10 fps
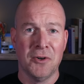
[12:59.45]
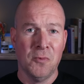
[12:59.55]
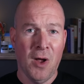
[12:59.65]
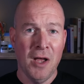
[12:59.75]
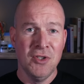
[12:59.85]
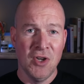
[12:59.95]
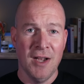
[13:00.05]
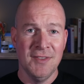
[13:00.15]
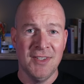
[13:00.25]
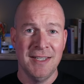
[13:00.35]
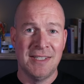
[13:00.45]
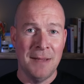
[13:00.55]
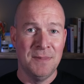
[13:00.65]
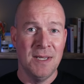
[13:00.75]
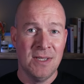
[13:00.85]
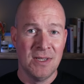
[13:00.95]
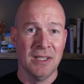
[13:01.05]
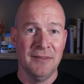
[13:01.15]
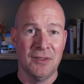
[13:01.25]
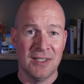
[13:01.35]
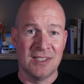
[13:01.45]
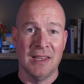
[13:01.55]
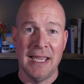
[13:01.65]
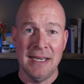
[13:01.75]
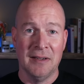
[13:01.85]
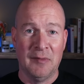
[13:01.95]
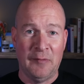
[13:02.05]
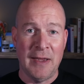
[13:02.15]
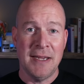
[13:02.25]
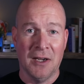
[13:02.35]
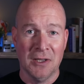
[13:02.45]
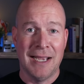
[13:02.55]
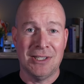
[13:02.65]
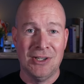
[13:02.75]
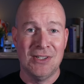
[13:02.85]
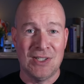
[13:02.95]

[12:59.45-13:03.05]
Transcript: Ron Johnson attempted to deliver a slate of fake electors